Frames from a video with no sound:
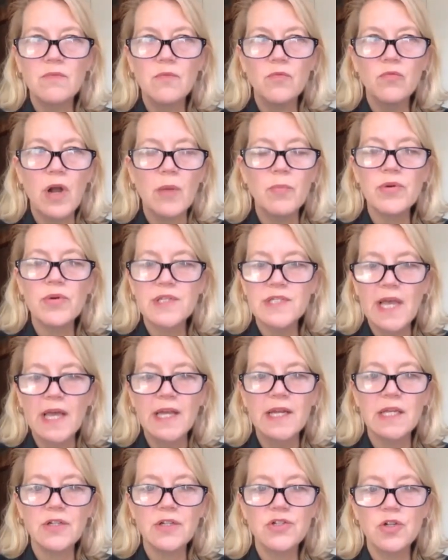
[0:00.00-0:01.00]

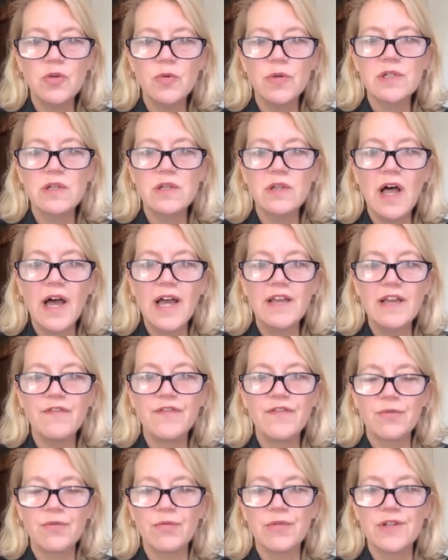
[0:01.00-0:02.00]
representing Jewish
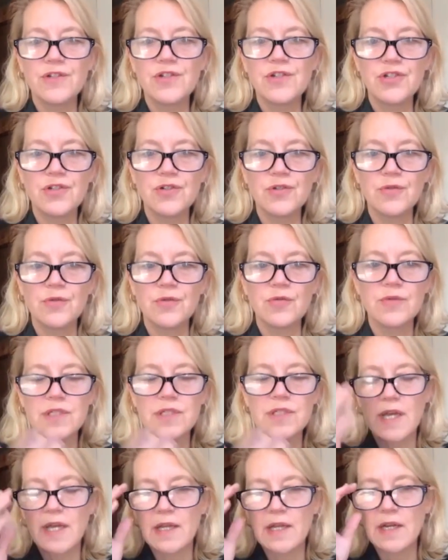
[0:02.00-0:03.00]
life through these
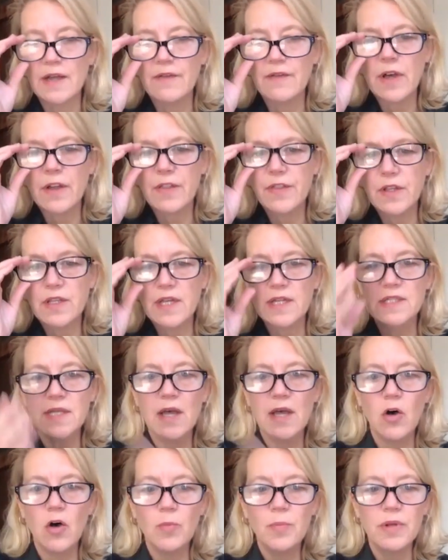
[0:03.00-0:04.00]
shoes. And I, I think that's
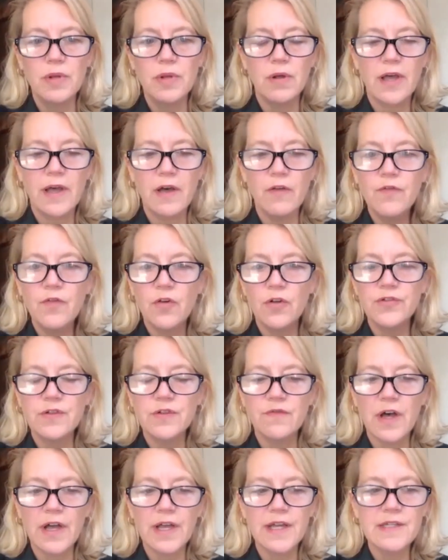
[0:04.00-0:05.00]
a helpful, helpful
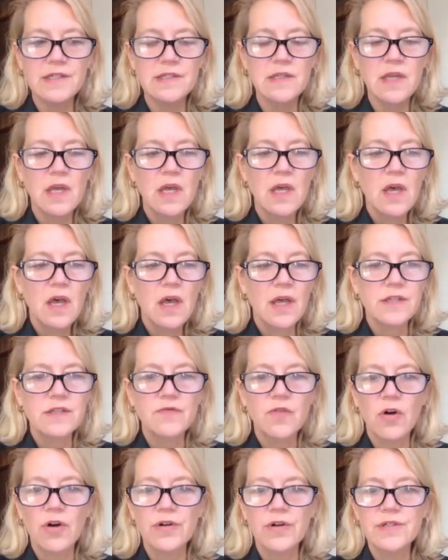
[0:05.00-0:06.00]
device as
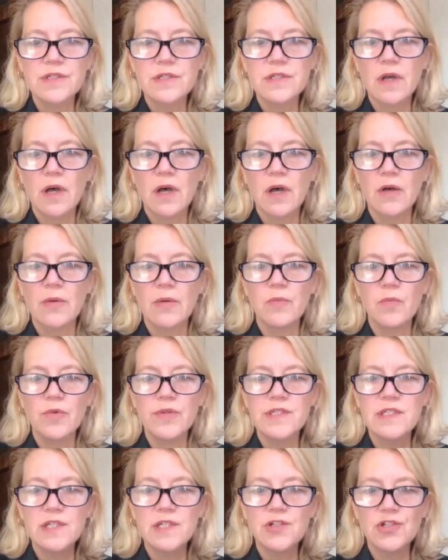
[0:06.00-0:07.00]
far as um,
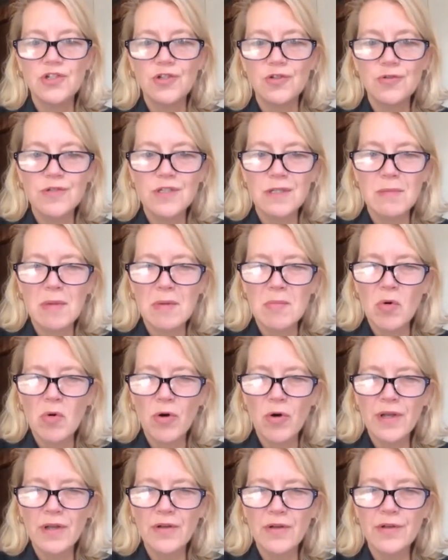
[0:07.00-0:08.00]
we see shoes in the
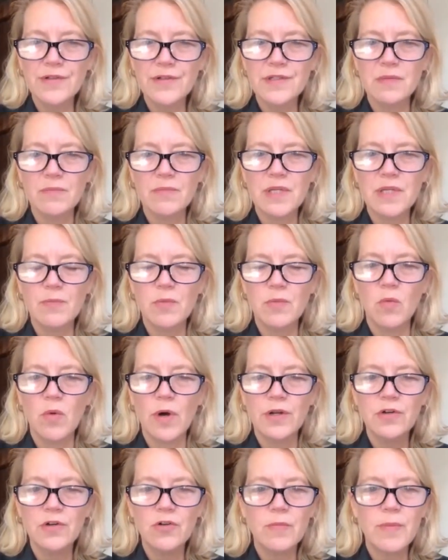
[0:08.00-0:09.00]
memorials and people
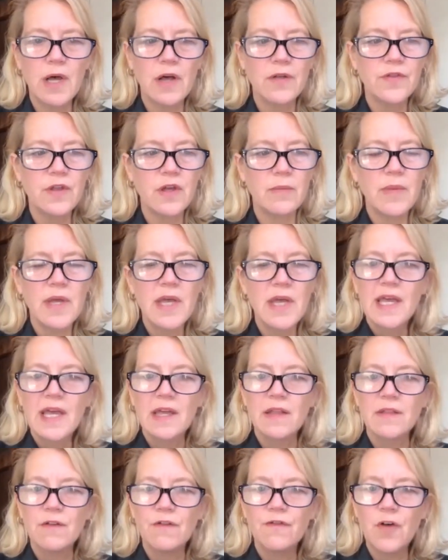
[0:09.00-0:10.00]
wonder about them.
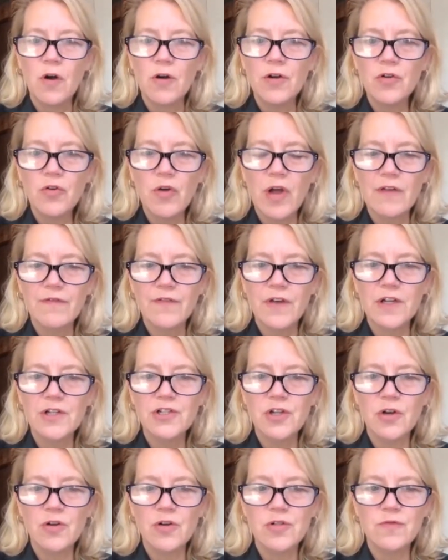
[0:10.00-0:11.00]
In the photograph I
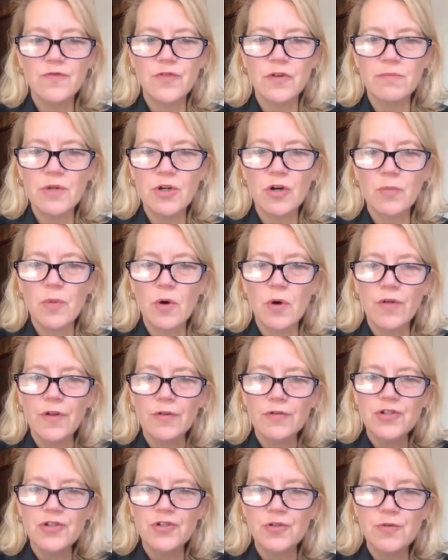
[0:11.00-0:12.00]
showed you from Miropol,
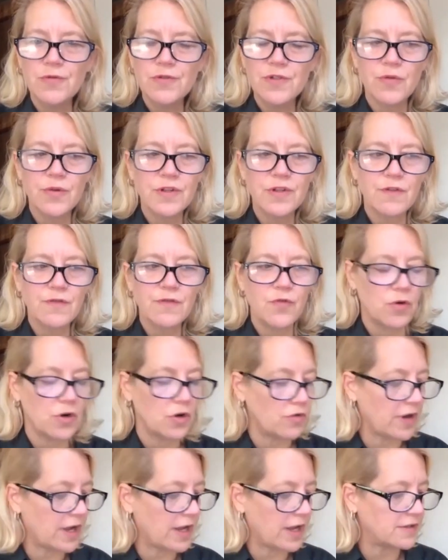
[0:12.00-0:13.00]
those shoes are in the
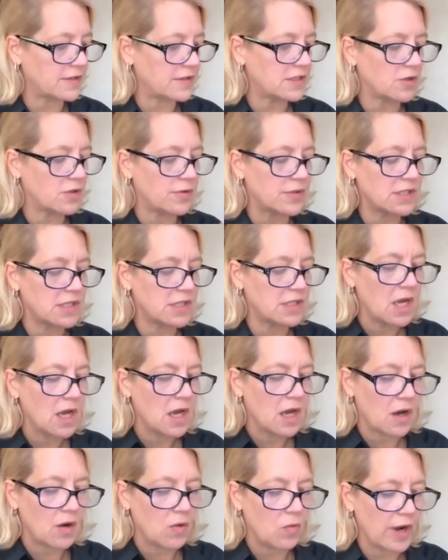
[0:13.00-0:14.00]
foreground. So it's
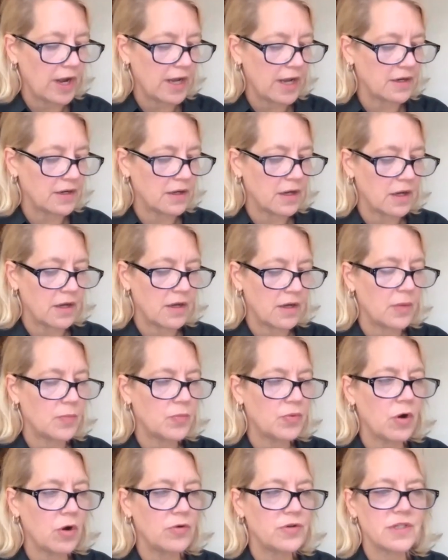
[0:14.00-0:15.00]
a way to uh,
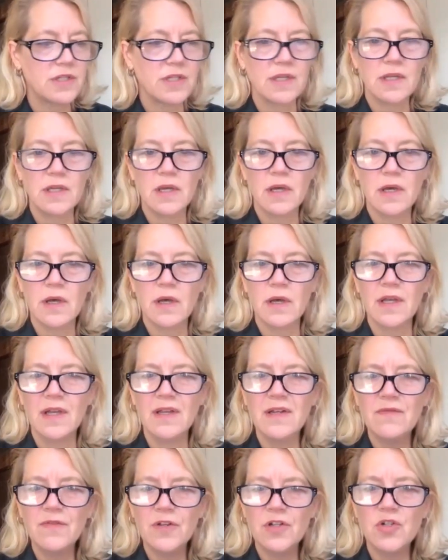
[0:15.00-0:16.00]
approach the uh,
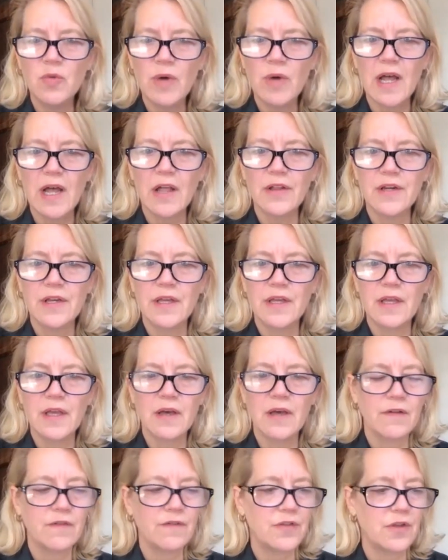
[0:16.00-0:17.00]
individuality
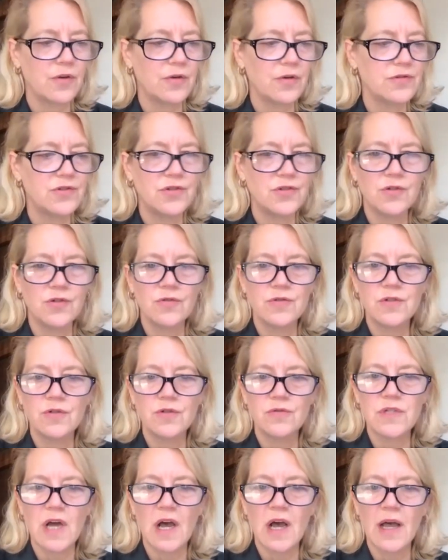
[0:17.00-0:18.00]
of those Jews
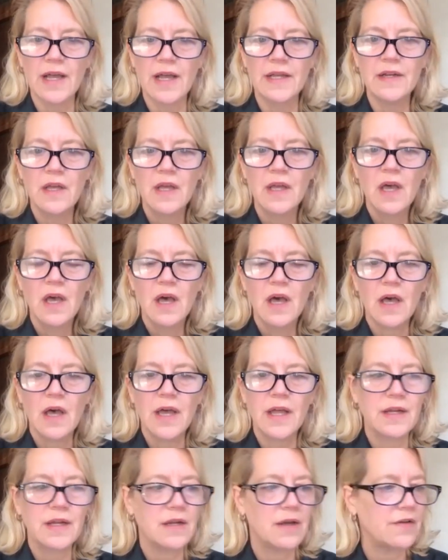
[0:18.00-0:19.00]
who died
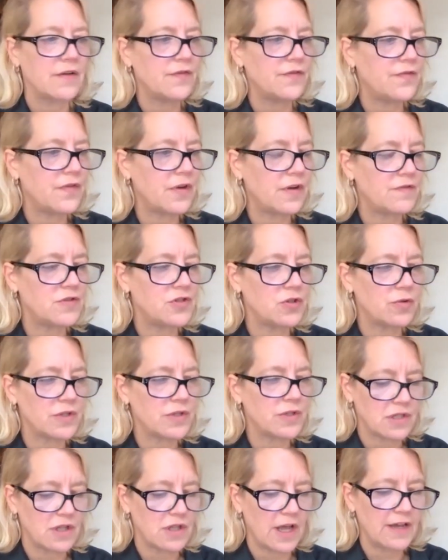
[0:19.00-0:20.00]
and of, of
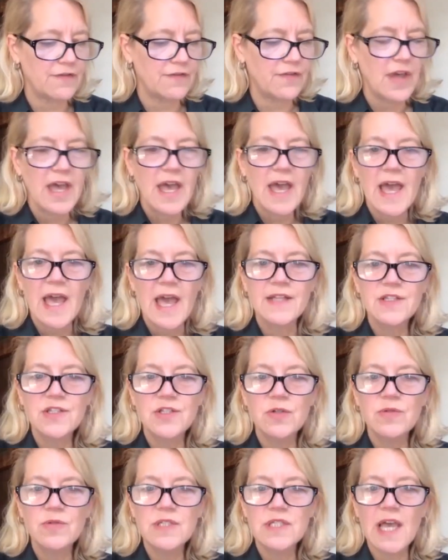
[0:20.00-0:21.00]
Jewish life. And
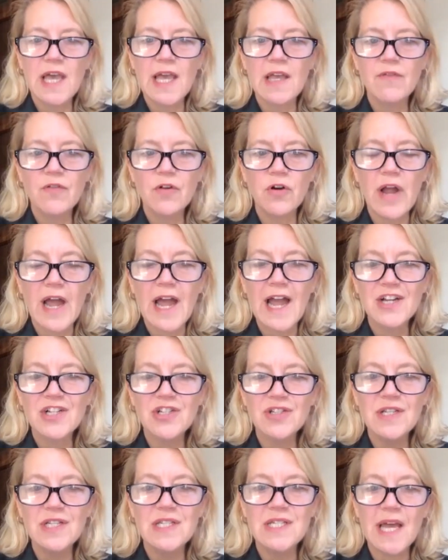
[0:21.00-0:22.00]
Sutzkever
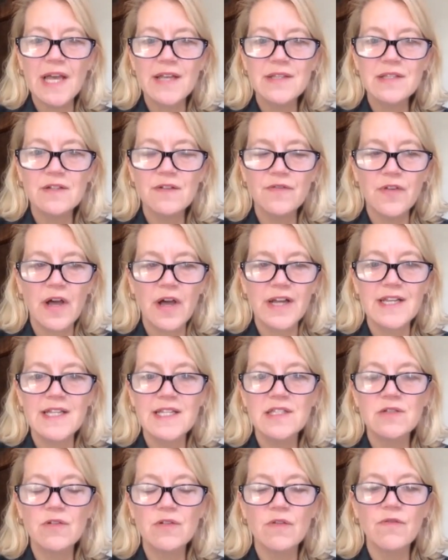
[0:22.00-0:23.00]
actually testified,
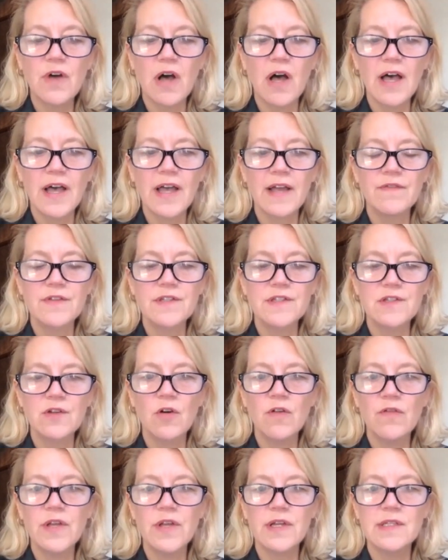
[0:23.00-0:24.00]
he survived. The
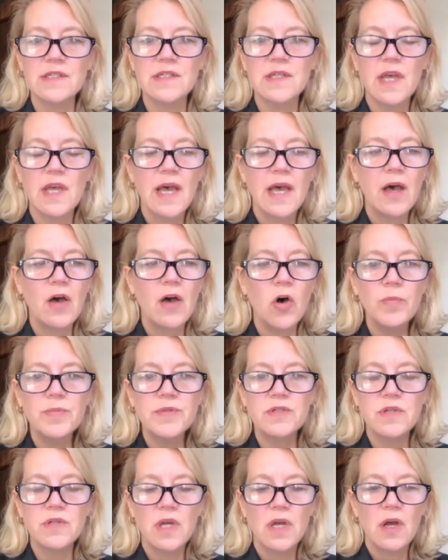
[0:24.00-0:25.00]
Soviets
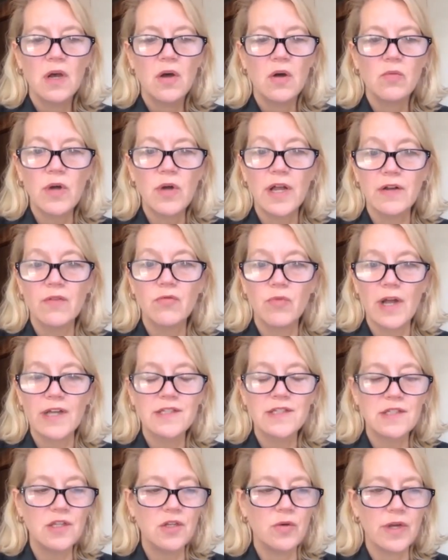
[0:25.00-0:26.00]
helped kind of
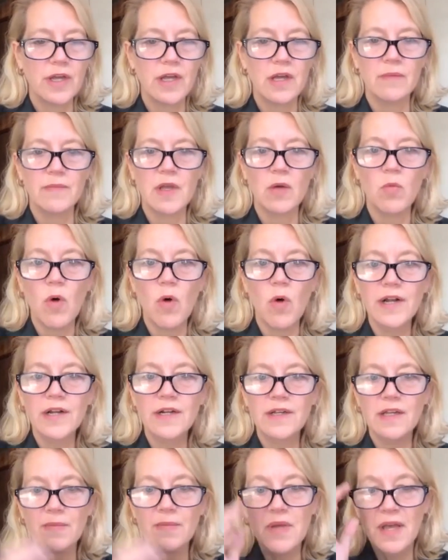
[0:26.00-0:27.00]
rescue him. They
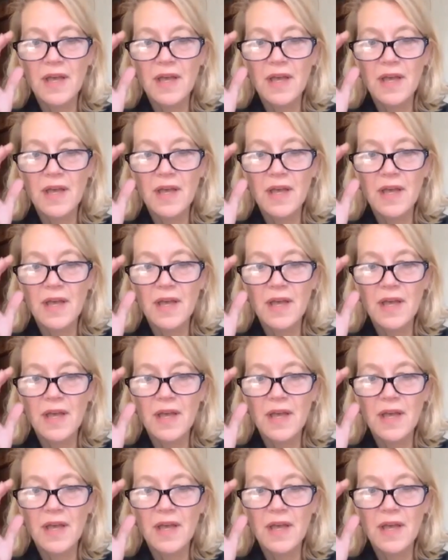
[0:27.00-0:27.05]
wanted him,